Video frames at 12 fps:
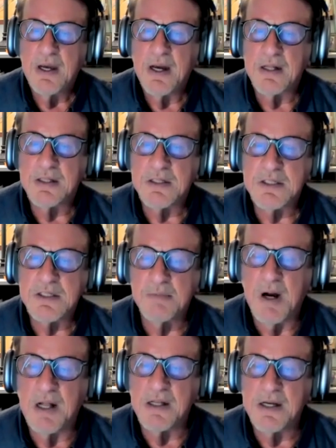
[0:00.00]
at the
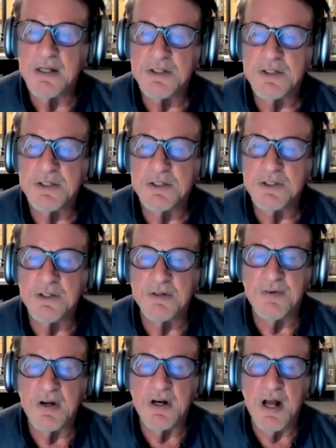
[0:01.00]
Somali Institute
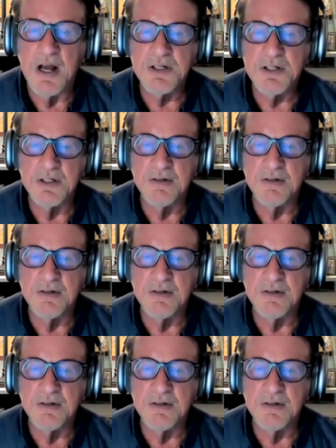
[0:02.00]
of International